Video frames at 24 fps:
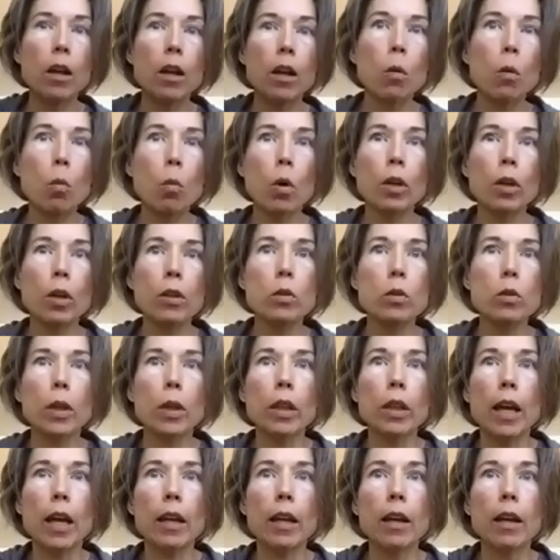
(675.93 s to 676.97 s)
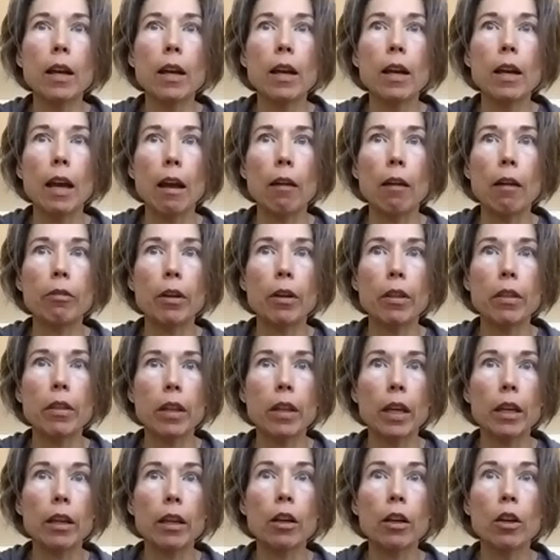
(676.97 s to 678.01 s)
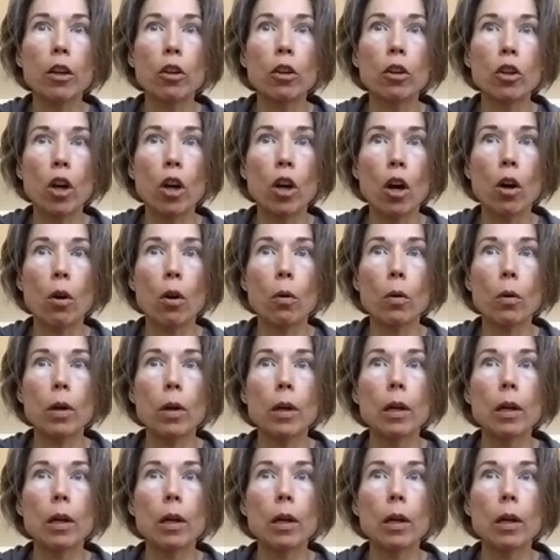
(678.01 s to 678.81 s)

once we let everything go.